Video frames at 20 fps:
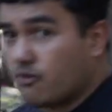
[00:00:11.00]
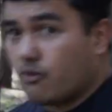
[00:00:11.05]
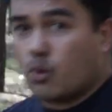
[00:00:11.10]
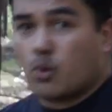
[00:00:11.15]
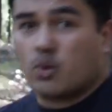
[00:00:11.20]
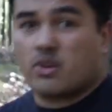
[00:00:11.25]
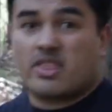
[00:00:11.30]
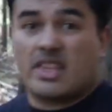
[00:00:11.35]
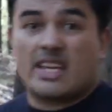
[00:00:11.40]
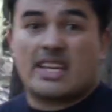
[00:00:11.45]

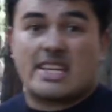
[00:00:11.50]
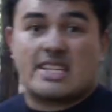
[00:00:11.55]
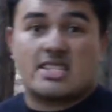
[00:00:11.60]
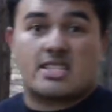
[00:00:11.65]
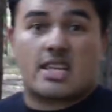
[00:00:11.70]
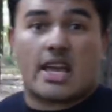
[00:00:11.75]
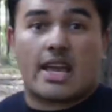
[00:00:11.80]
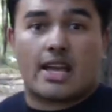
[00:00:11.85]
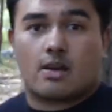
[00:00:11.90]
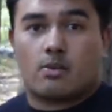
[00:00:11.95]
forward-thinking
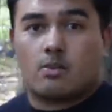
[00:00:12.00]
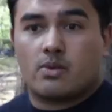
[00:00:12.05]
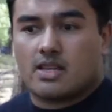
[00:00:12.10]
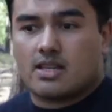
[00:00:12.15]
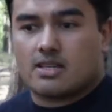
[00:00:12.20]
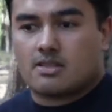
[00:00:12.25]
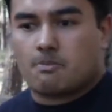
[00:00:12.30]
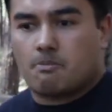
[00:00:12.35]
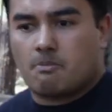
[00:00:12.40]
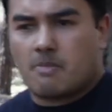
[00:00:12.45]
tech with
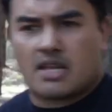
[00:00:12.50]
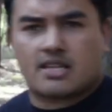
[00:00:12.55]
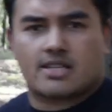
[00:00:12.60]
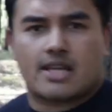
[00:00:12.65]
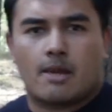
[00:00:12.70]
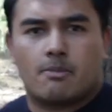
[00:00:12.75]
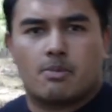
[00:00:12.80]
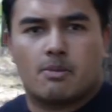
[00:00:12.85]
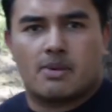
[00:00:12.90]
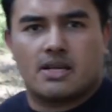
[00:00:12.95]
its mesh
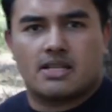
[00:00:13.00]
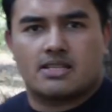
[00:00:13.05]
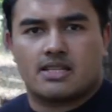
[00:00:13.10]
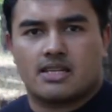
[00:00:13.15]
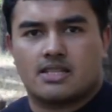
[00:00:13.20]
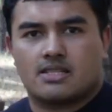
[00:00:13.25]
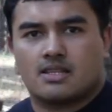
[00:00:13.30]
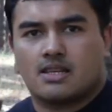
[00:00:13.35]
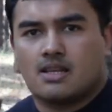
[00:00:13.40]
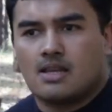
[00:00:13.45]

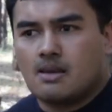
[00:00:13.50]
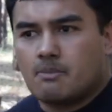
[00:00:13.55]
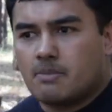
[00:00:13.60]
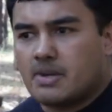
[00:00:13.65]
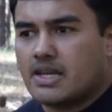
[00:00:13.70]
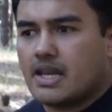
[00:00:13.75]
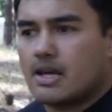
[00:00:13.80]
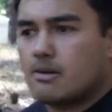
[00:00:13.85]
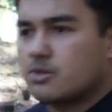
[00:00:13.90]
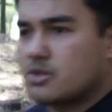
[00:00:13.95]
capabilities,
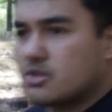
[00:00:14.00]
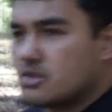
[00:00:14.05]
being able